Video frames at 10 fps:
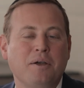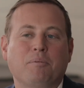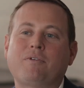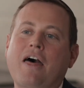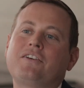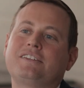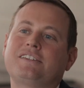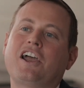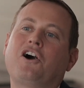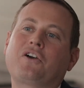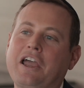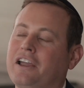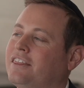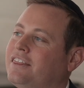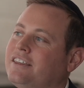But rather to say,
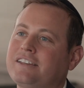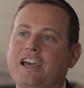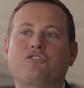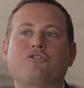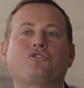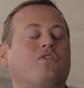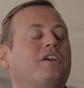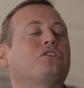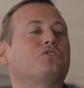okay, this entrance over here